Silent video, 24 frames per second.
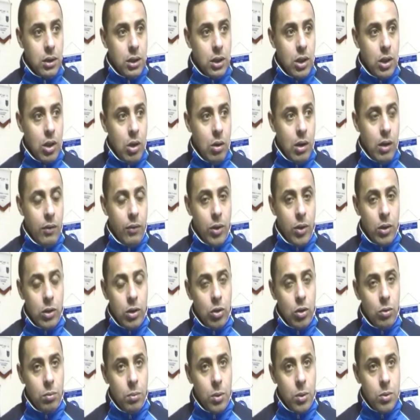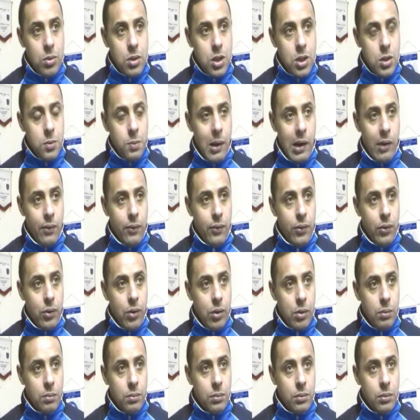And I've got the utmost respect
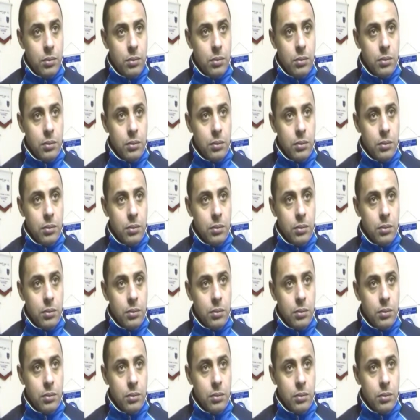for him.